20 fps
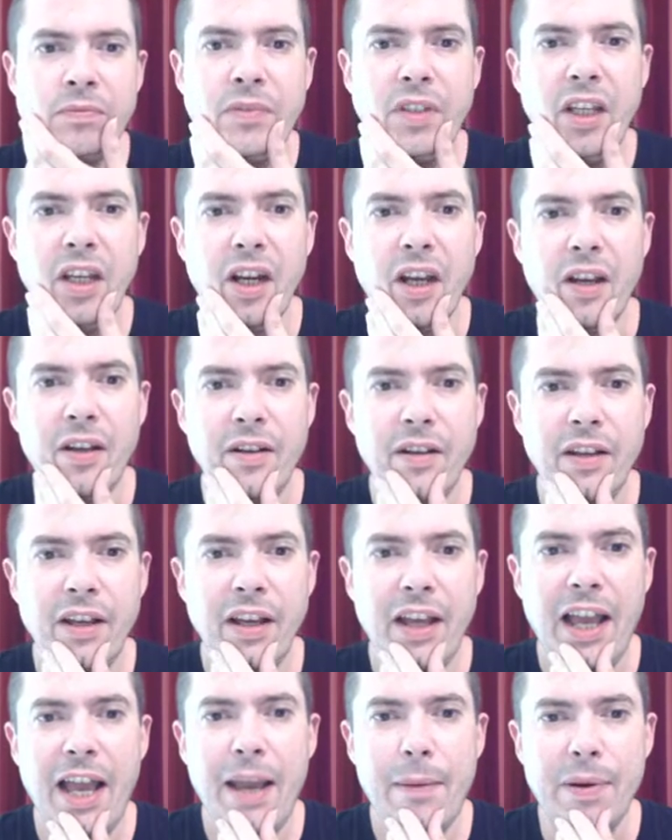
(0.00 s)
You know.
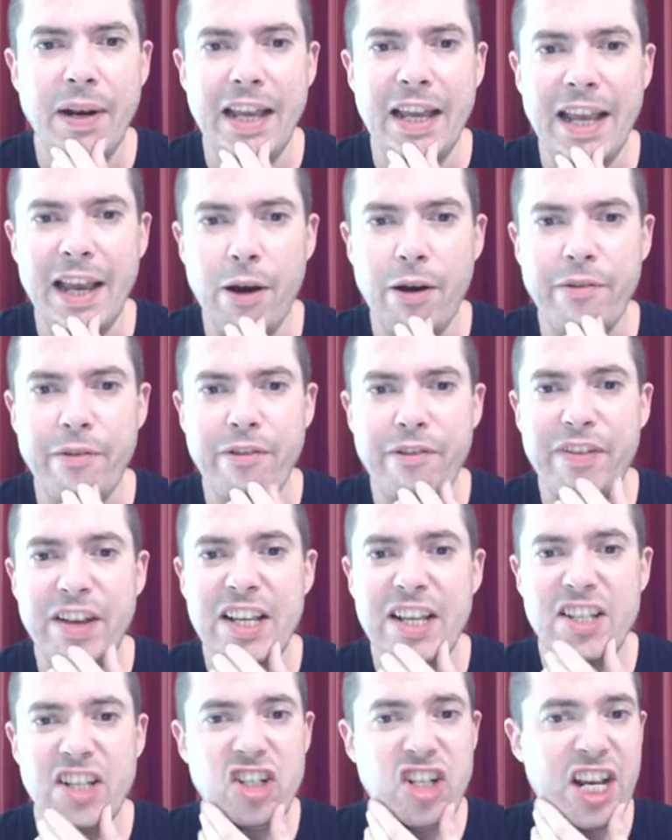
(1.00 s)
Happily, however,
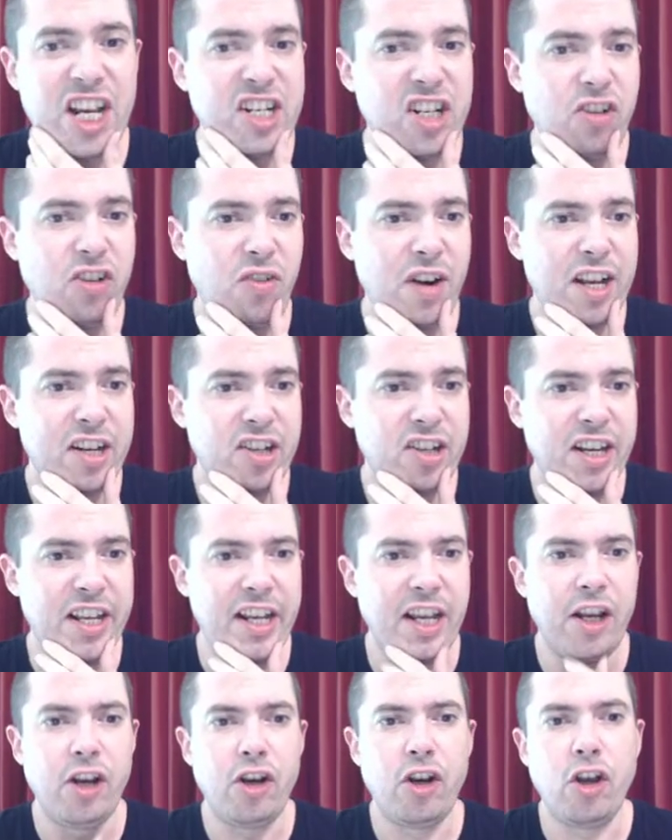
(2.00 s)
things are changing gradually.
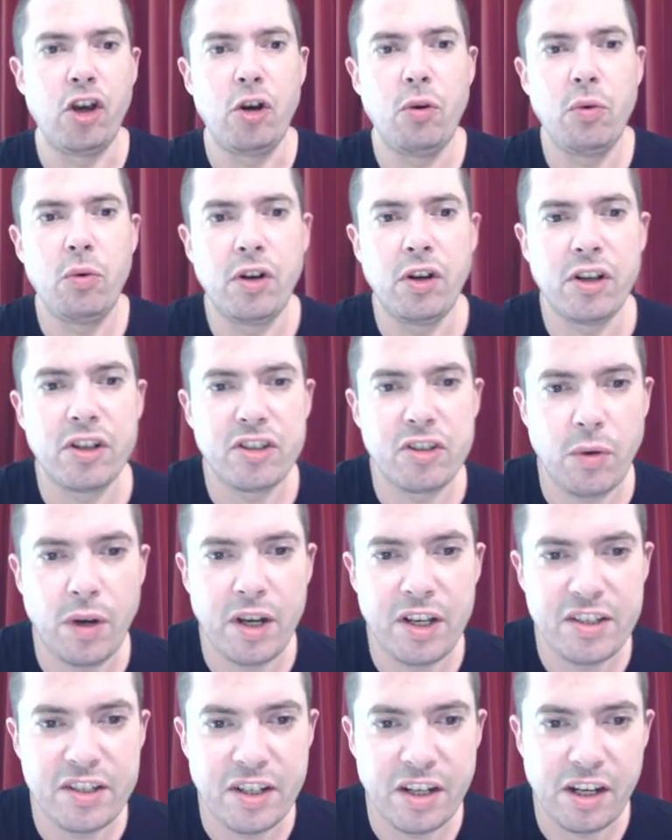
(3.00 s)
No one looks
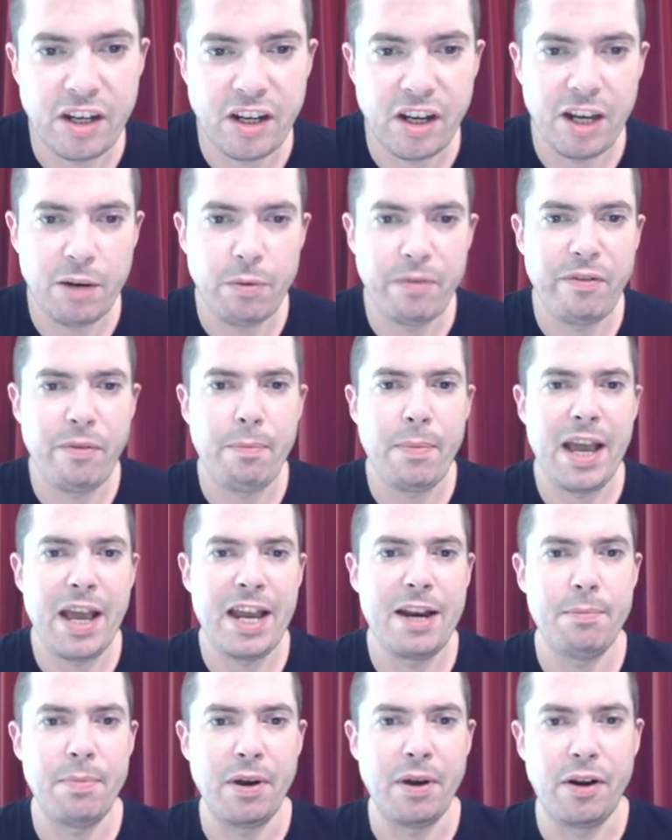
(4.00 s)
twice at a guy with a
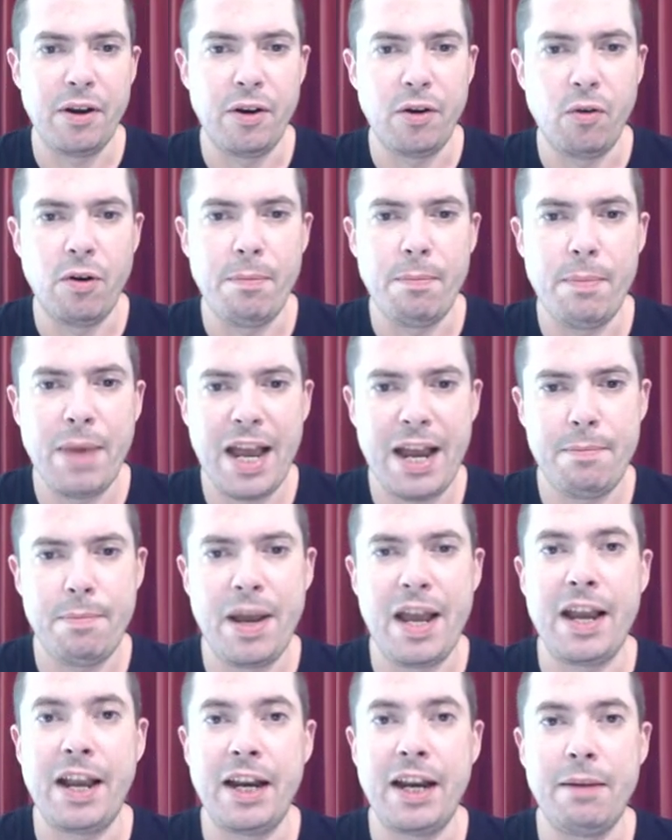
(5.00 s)
man bun or a man
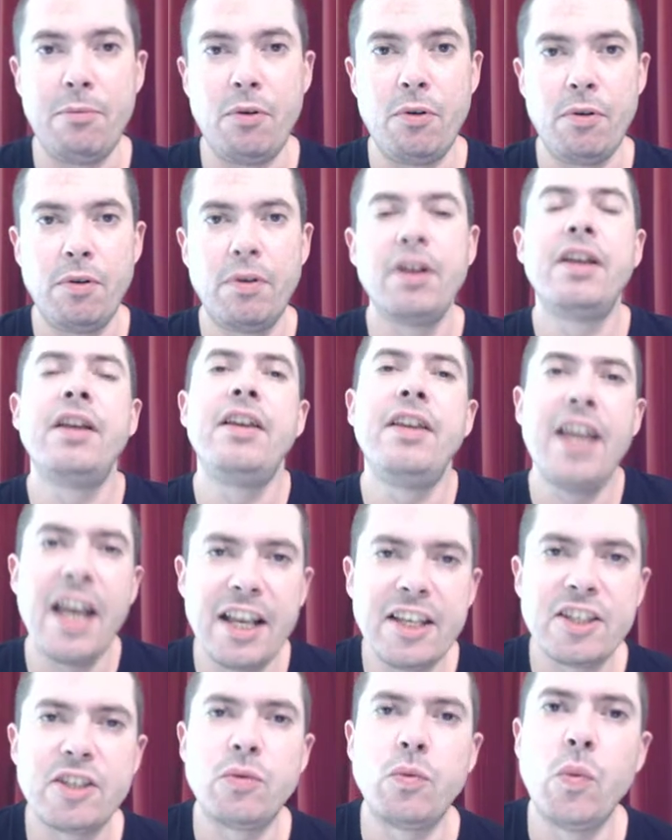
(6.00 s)
bag anymore.
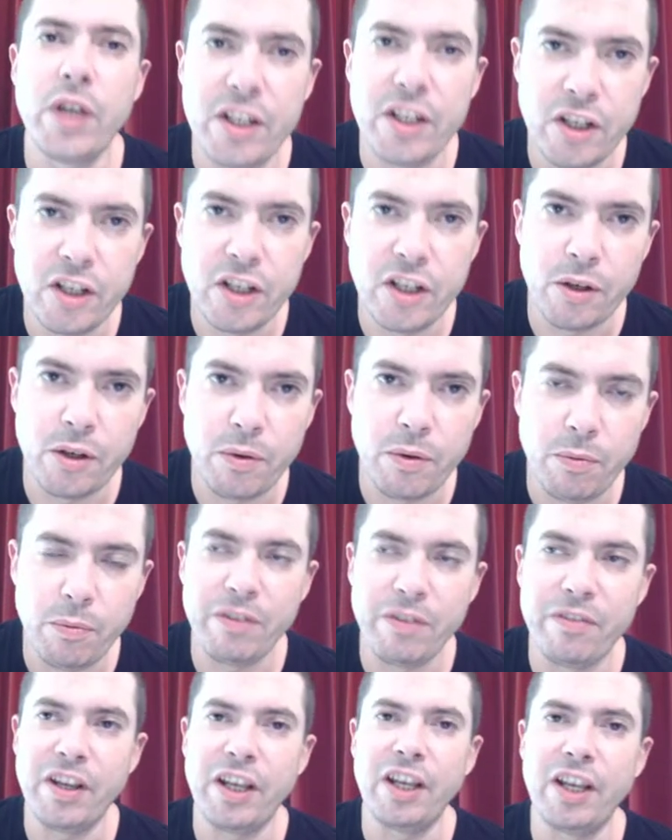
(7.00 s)
Yes, we do. We
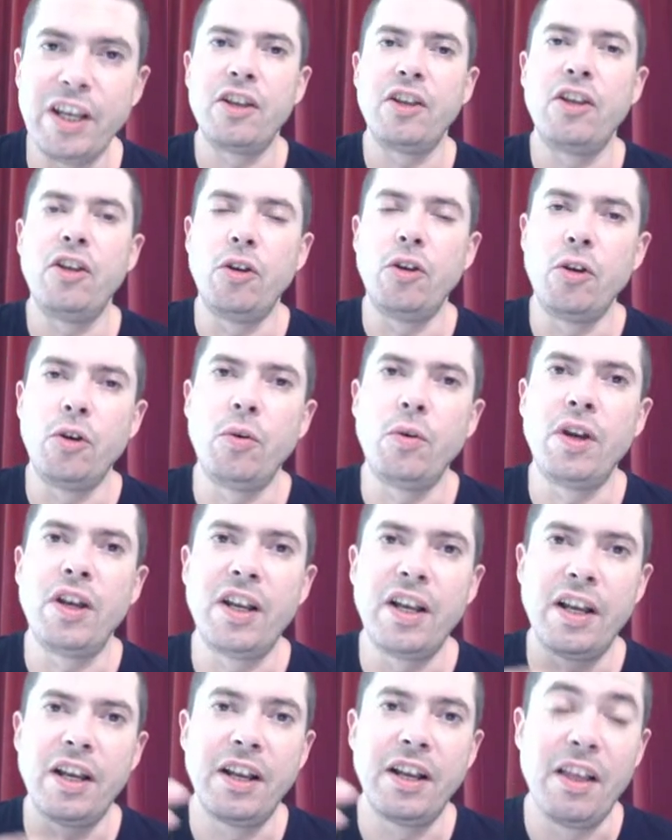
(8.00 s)
think you
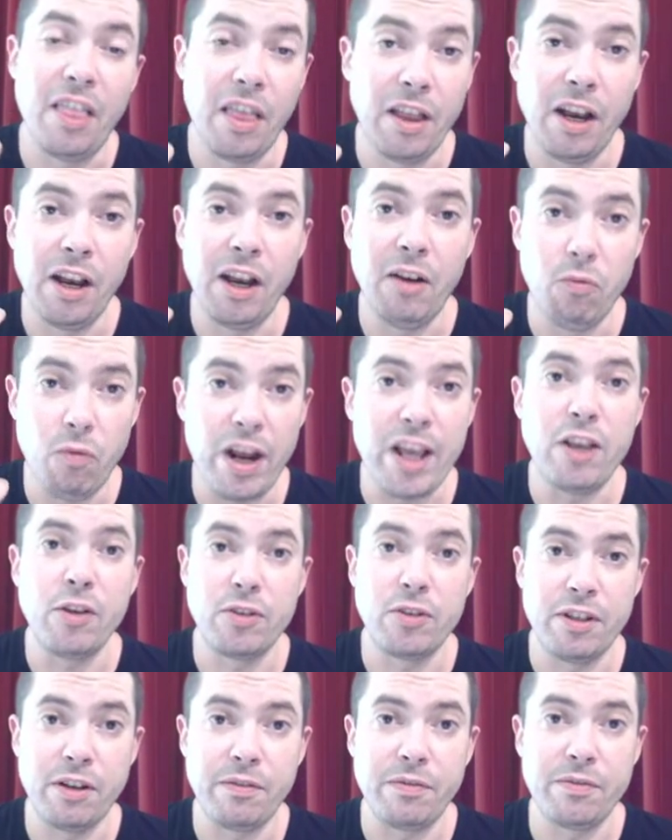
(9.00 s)
rate
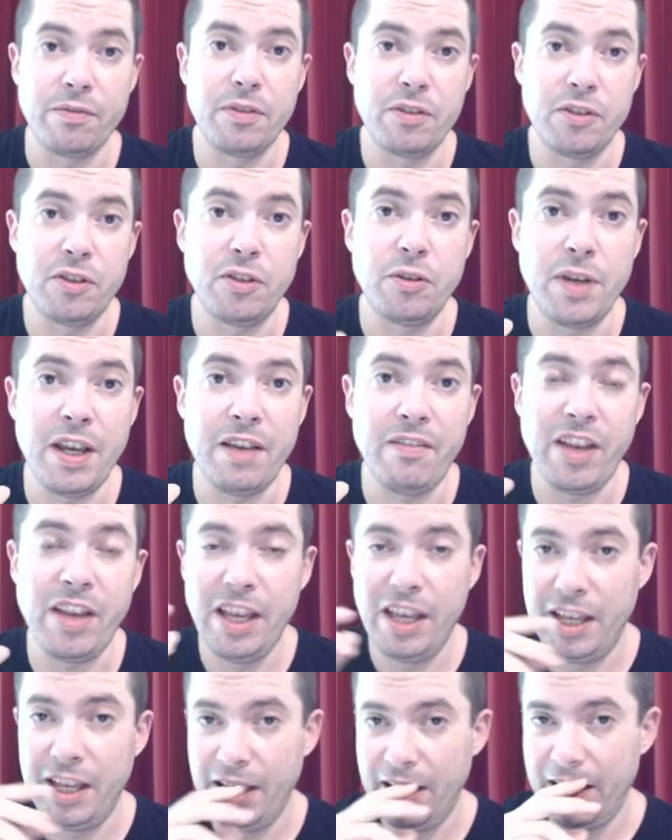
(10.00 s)
yourself too heavy.
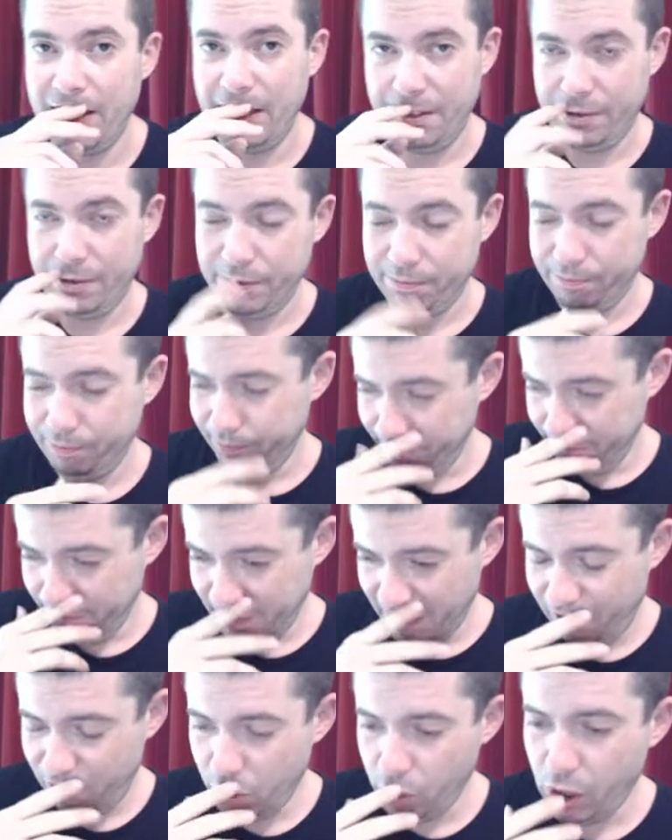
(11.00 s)

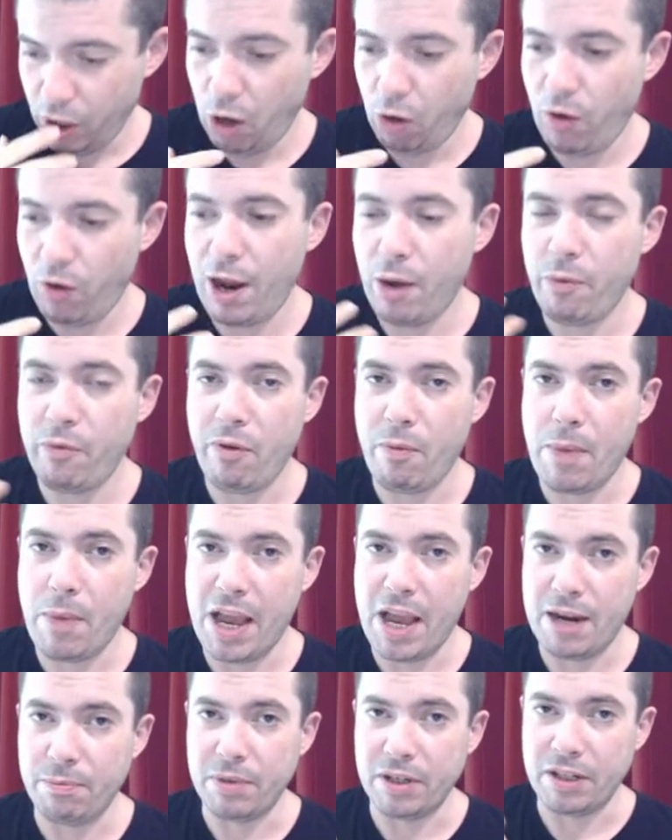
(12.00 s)
If you go around with a
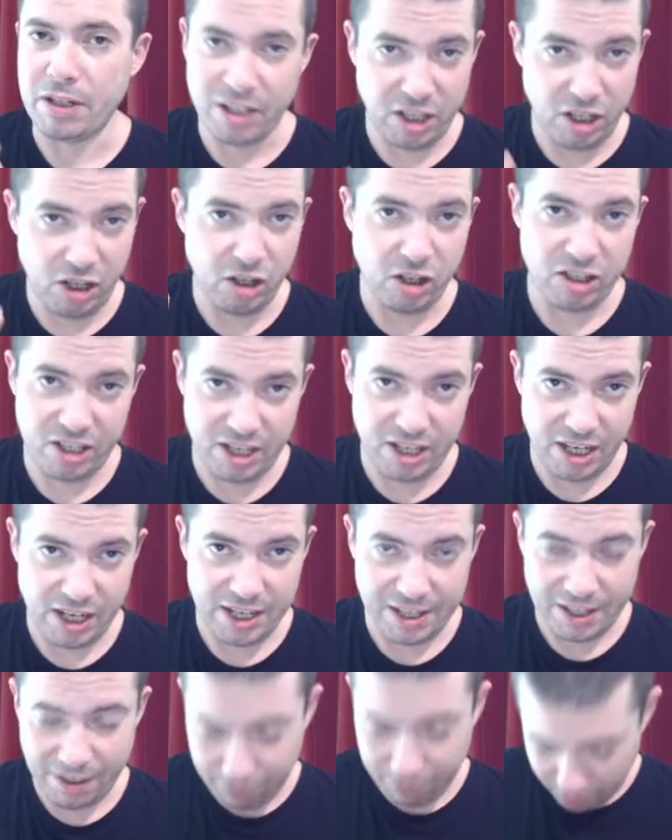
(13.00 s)
man bun, you look silly. If